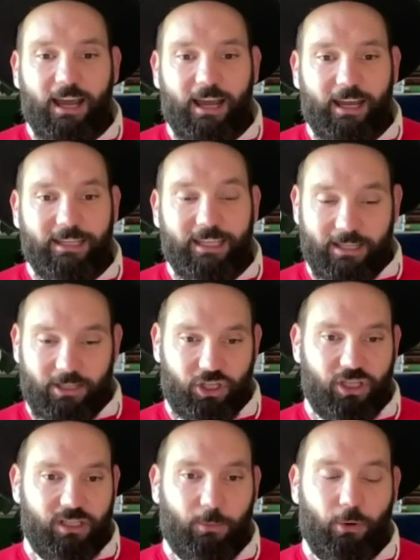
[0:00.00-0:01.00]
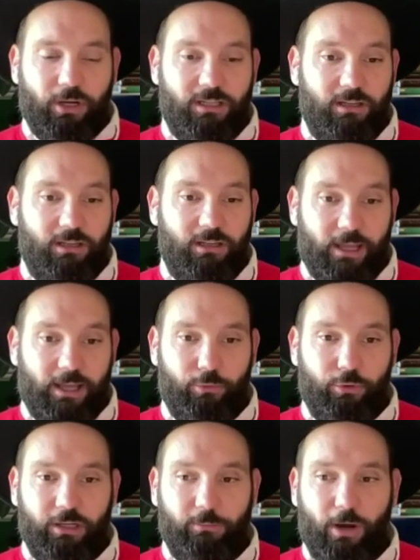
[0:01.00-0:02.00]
uh, yes, she's appointed by the ruling